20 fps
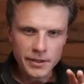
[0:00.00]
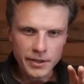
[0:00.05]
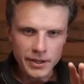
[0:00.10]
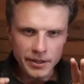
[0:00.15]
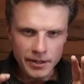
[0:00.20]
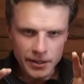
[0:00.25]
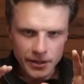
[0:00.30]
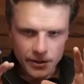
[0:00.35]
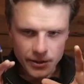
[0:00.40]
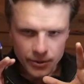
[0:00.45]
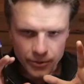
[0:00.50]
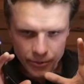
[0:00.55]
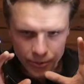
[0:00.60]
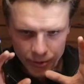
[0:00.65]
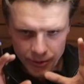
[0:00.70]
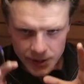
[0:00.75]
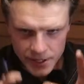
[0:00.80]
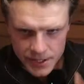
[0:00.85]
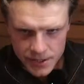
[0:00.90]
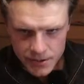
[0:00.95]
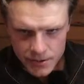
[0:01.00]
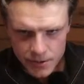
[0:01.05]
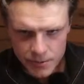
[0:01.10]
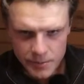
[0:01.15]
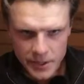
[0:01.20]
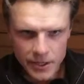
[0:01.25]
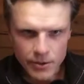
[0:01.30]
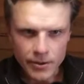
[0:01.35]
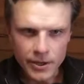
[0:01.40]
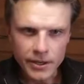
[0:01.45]
the Aurora is going to be
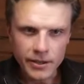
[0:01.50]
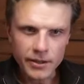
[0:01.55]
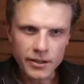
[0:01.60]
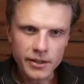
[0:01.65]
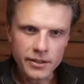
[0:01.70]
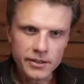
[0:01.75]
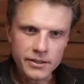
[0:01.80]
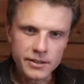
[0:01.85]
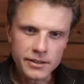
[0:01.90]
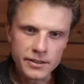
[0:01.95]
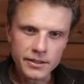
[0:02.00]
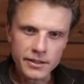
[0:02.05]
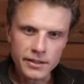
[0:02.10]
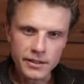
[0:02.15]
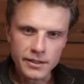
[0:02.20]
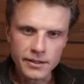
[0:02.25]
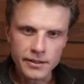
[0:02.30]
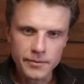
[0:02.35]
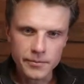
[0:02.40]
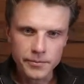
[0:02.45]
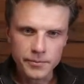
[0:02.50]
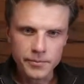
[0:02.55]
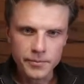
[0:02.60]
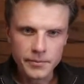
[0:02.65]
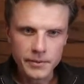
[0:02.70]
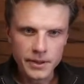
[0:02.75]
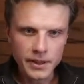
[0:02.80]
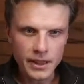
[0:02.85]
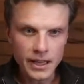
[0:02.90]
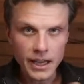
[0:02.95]
quite a lot
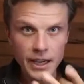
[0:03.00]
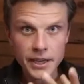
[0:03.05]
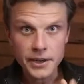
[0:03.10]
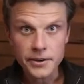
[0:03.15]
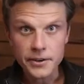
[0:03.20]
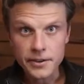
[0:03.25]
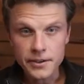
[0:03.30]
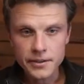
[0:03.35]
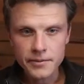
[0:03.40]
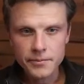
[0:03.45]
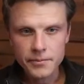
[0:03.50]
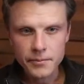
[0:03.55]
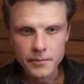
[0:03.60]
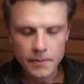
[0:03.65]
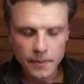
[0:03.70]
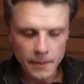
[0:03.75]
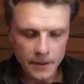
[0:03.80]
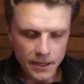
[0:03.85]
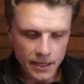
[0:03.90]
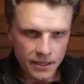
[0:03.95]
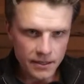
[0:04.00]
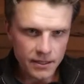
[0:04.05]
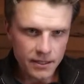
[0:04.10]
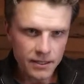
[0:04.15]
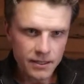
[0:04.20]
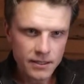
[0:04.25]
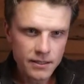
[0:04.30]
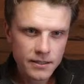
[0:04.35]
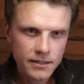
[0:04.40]
lighter, I think.